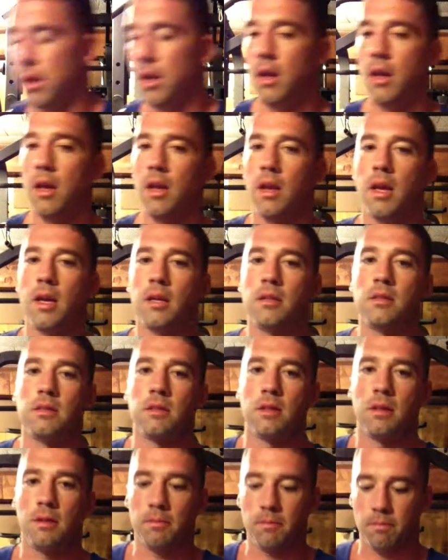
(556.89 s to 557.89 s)
And that's
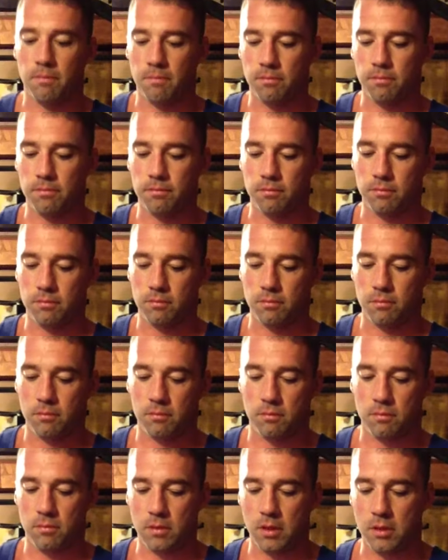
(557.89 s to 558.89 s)

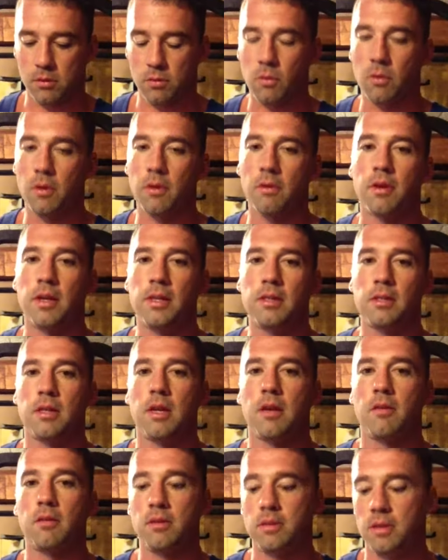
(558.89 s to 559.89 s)
one reason
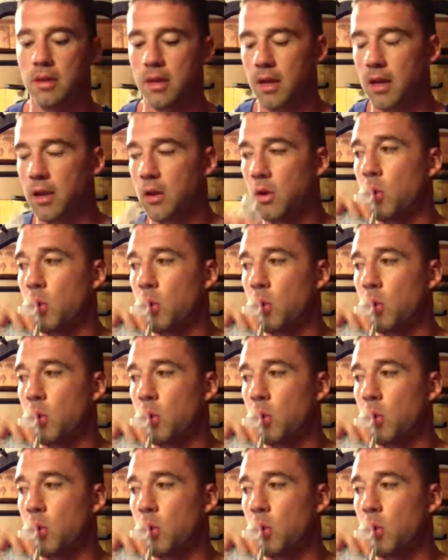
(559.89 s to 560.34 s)
I would say